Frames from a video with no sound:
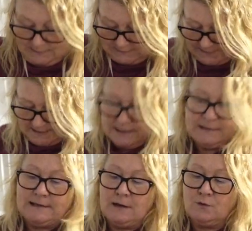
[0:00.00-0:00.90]
Take
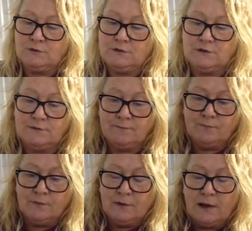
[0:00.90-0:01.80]
it out
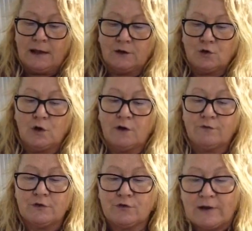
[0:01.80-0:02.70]
and cut
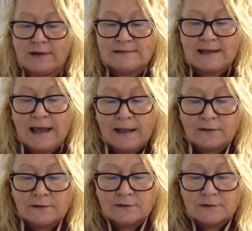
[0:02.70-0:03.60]
off the threads
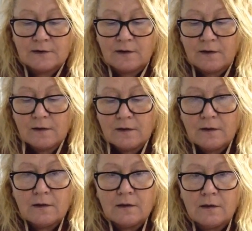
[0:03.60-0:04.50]
and
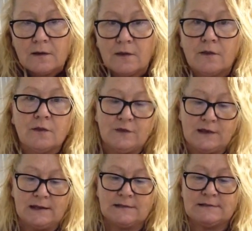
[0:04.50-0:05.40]

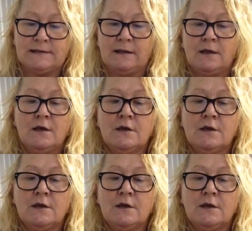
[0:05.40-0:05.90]
the elastic.